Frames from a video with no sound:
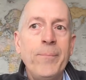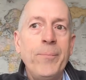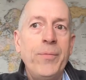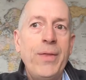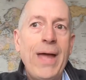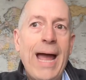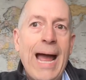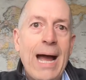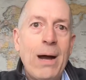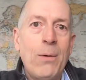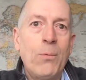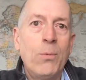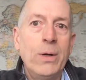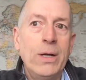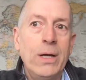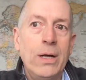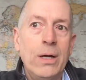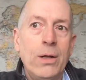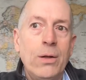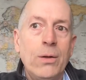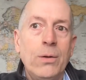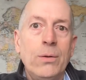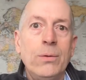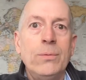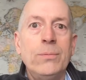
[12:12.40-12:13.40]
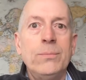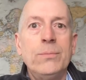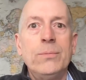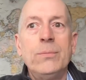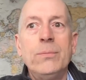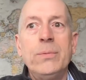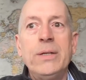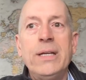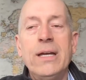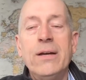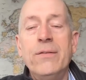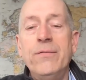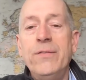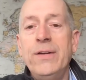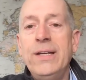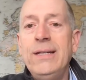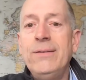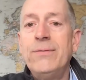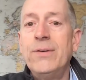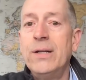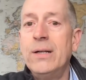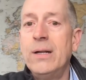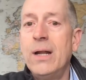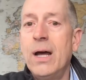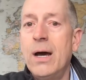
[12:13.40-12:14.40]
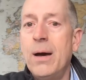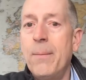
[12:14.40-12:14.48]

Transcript: That will give even